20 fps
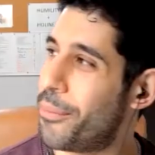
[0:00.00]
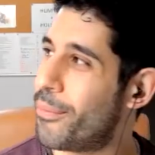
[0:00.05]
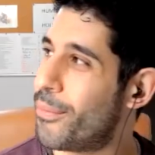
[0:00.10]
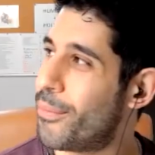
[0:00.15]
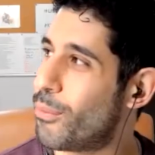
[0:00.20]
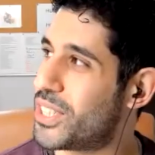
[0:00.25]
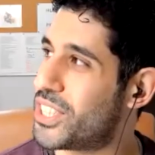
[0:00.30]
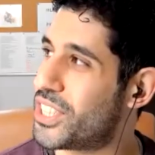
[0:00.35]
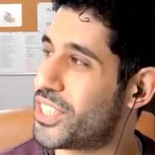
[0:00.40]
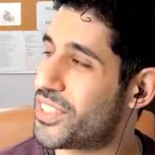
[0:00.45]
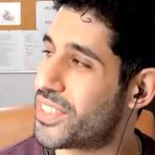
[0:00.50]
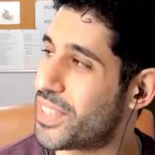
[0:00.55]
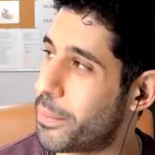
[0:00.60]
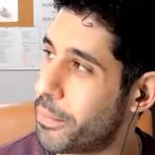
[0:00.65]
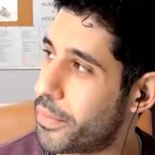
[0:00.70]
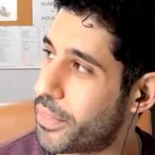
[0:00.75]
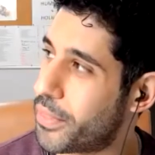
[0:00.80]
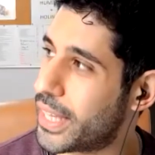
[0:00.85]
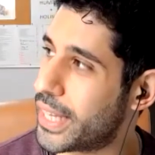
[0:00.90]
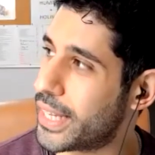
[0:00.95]
Which is
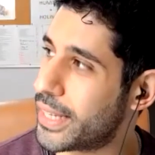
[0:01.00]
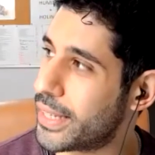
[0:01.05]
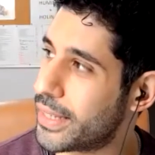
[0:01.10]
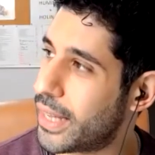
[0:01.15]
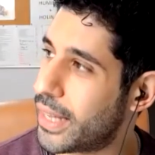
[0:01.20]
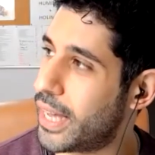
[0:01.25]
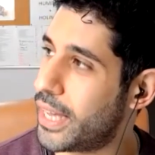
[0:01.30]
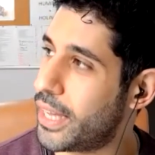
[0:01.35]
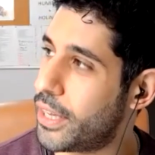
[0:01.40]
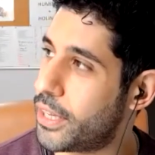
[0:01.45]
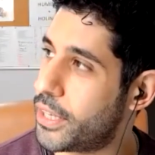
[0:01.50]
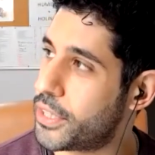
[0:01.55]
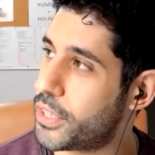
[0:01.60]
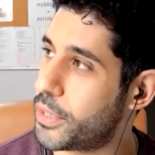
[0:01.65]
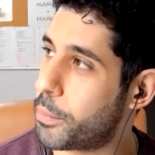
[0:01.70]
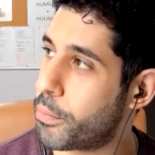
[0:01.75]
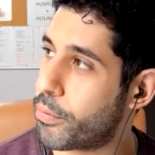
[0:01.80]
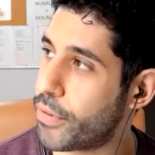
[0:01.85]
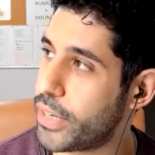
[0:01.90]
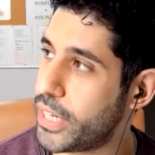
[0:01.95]
something I heard
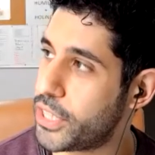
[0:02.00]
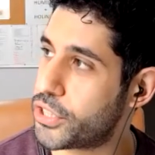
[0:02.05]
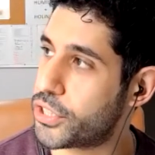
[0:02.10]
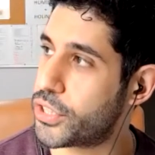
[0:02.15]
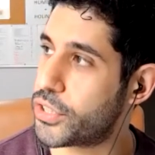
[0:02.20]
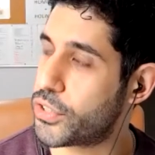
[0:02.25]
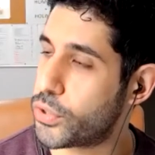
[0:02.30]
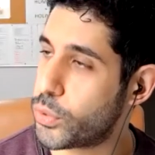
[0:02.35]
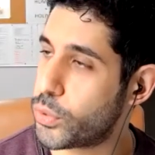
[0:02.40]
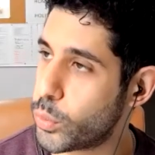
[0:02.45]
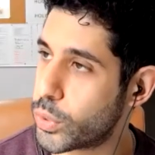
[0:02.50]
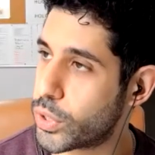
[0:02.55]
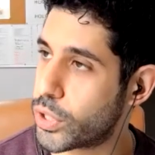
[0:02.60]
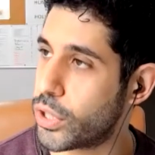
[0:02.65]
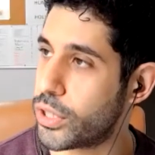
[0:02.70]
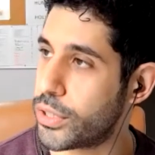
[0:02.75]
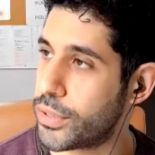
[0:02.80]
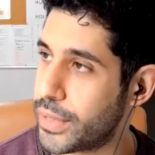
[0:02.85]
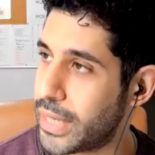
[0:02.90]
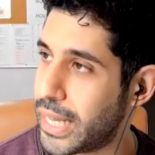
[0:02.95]
a preacher talk
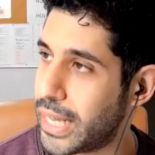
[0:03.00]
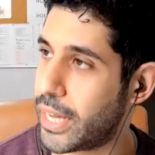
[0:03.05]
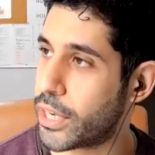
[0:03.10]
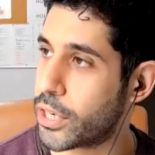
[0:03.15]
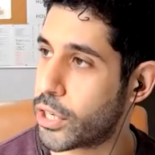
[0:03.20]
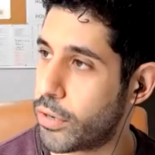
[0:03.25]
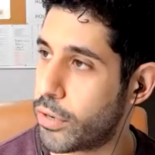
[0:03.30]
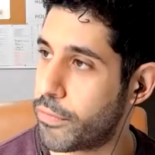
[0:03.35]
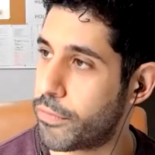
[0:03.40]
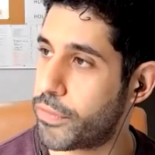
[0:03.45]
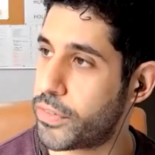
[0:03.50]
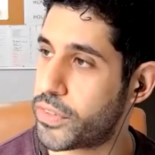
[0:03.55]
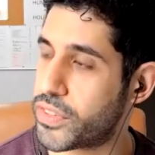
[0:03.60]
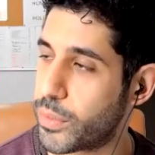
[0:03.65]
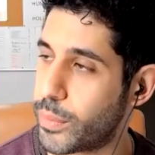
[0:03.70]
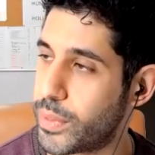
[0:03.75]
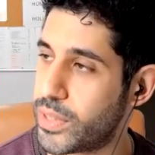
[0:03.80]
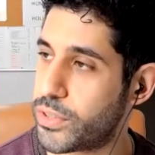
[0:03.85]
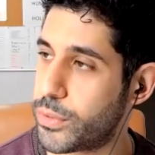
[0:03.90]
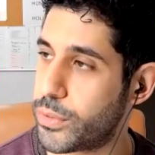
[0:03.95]
on at a conference I
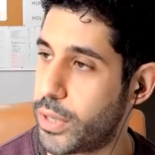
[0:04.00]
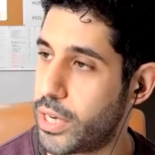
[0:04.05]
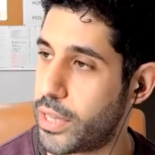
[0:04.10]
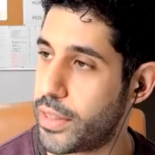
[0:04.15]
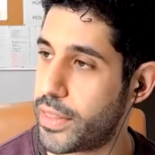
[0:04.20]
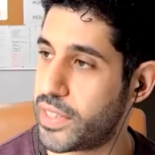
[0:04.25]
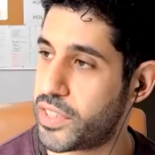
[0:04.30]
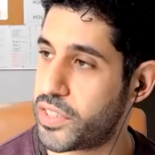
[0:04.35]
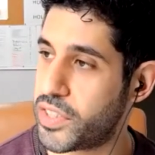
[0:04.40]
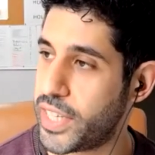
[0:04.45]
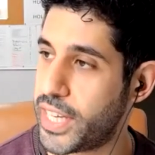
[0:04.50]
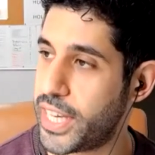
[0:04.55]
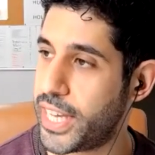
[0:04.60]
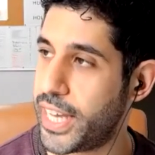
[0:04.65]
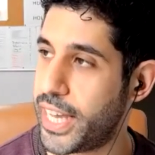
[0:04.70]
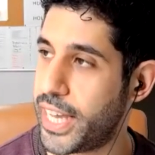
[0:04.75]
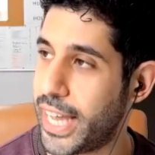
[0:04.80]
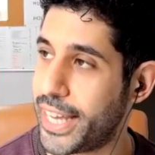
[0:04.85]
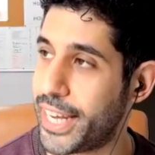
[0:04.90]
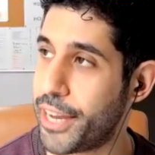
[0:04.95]
went to earlier this
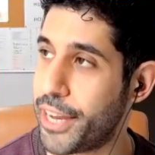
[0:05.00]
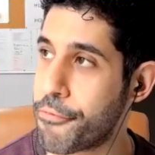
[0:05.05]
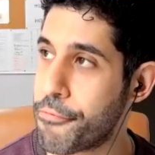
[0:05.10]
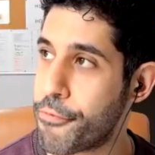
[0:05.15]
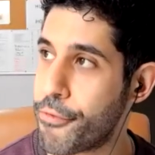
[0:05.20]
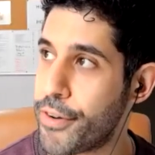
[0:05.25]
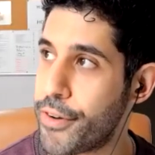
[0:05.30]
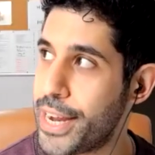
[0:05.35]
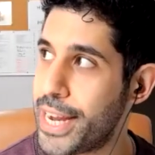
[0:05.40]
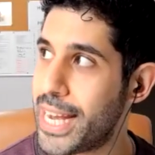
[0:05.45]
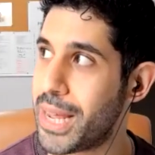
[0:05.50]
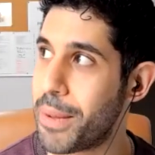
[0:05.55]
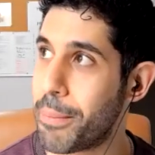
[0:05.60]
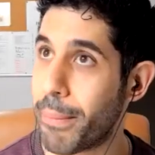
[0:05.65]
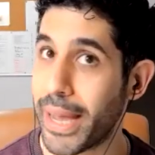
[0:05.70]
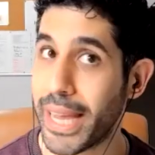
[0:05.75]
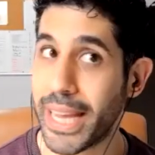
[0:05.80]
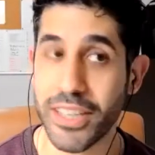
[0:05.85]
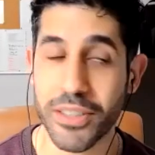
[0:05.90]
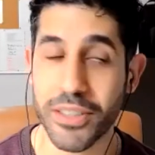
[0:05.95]
year, and it really
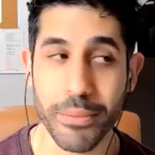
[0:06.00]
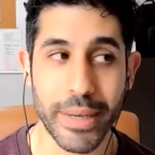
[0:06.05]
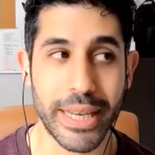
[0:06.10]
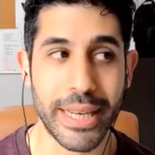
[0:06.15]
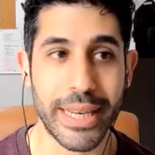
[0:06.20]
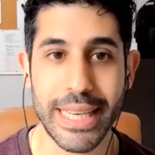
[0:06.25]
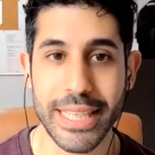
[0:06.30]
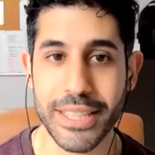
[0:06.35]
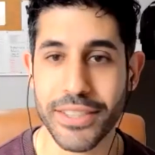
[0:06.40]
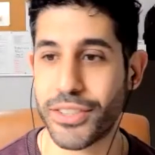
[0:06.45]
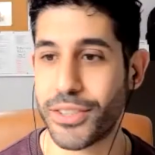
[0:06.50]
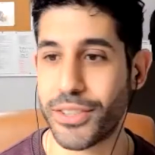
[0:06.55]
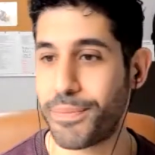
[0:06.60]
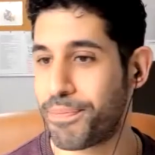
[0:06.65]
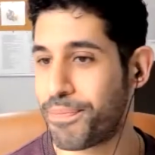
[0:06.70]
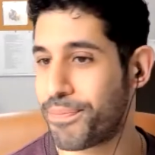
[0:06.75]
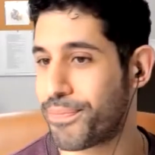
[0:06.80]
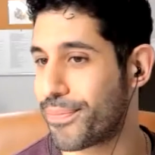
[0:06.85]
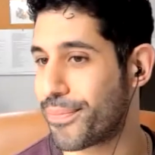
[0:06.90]
made me listen.